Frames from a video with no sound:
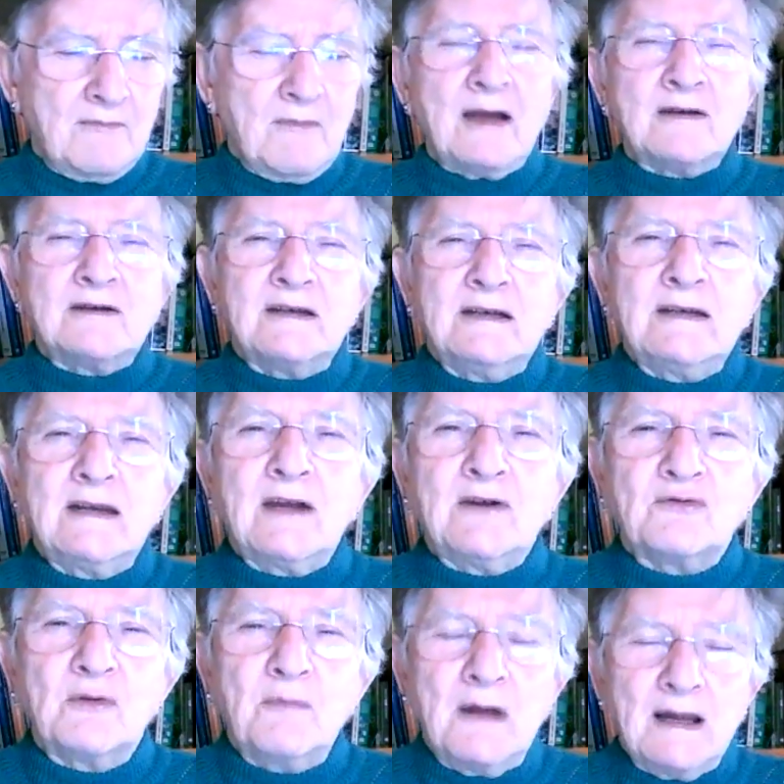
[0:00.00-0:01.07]
my
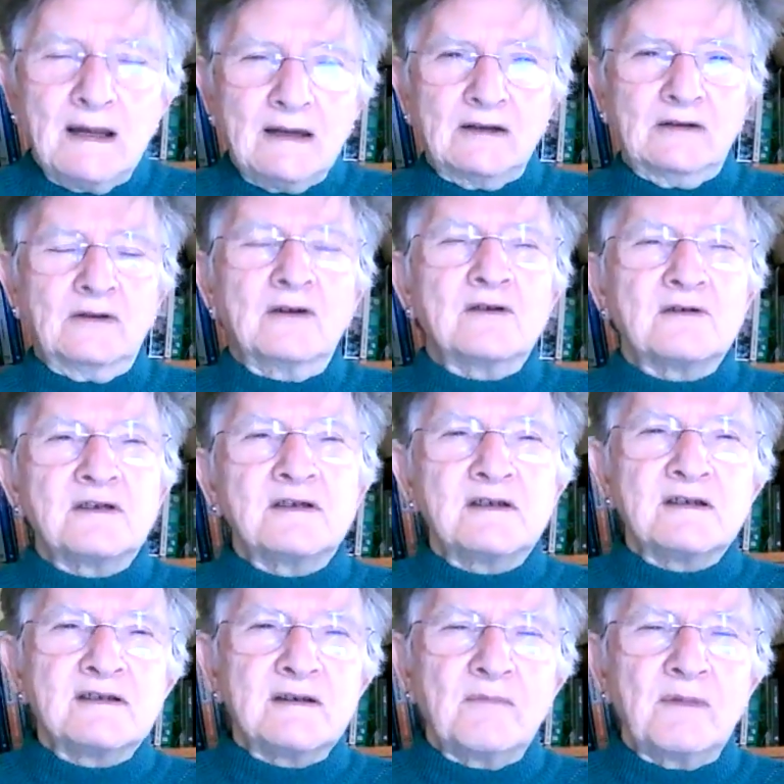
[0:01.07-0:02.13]
teenage rebellion, because
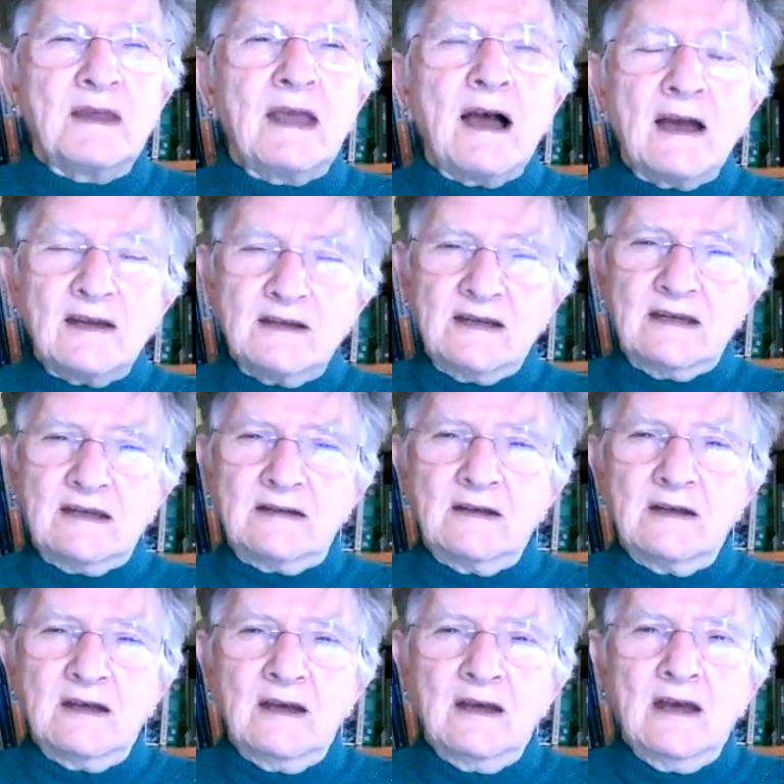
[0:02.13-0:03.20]
this is something I did,
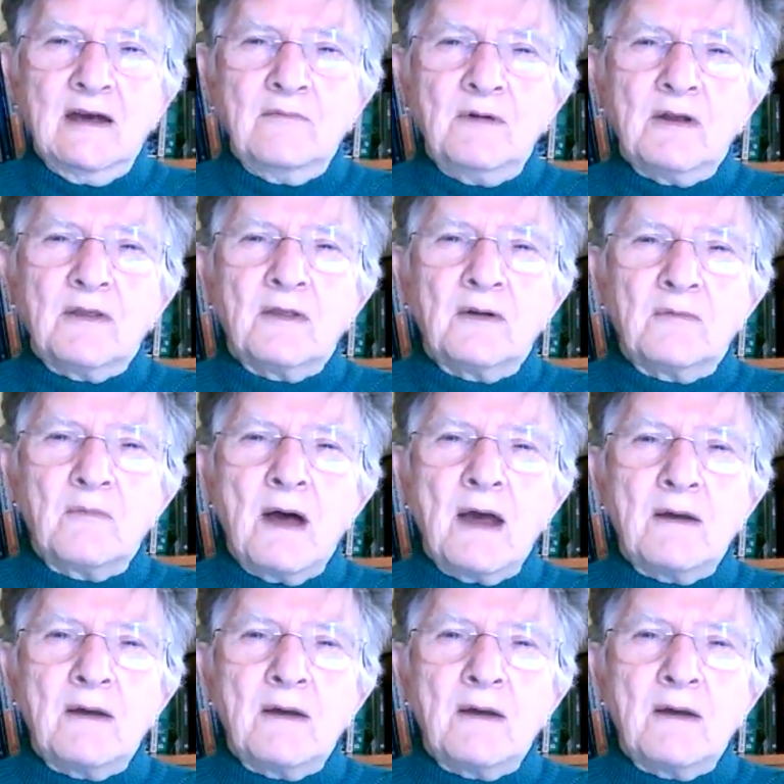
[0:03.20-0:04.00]
but the